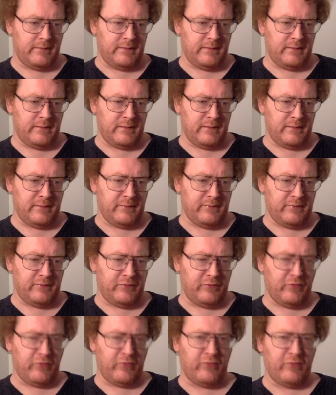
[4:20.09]
um,
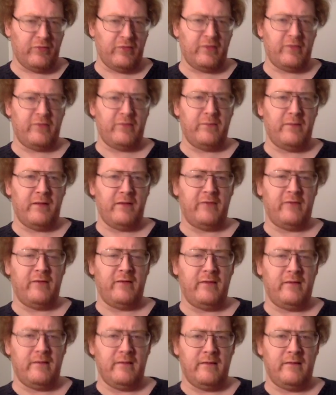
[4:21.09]
George Lucas
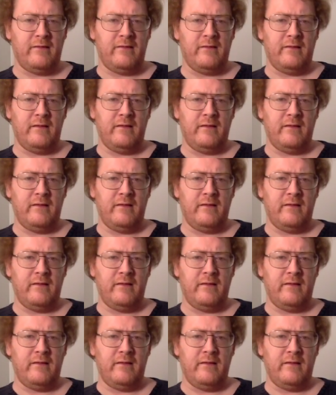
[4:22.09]
mentioned in,